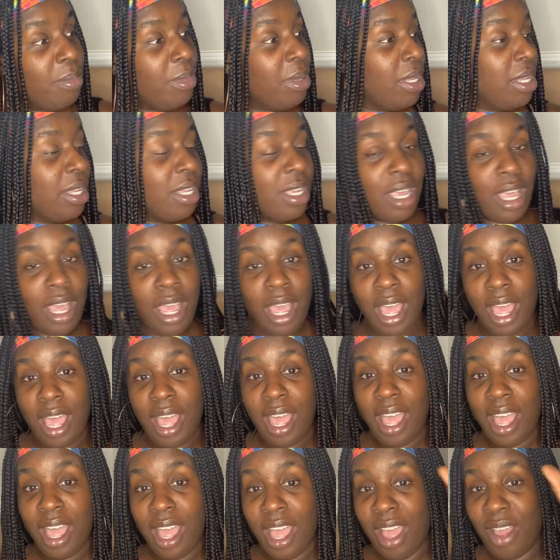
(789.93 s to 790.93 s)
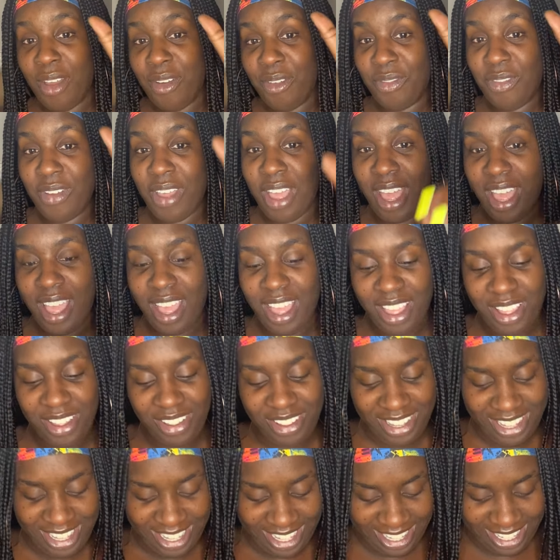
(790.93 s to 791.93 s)
me a high
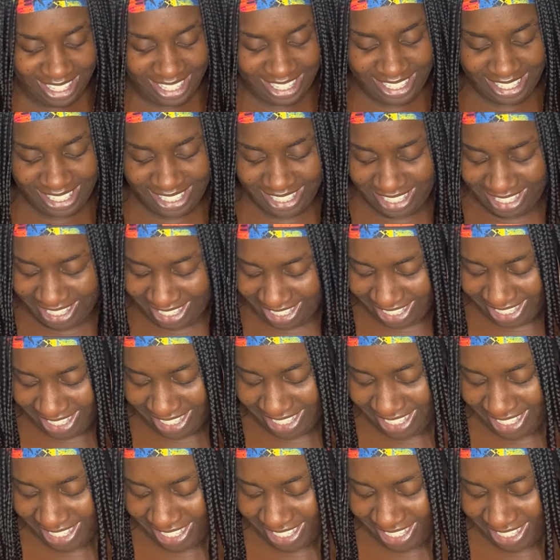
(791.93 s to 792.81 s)
five.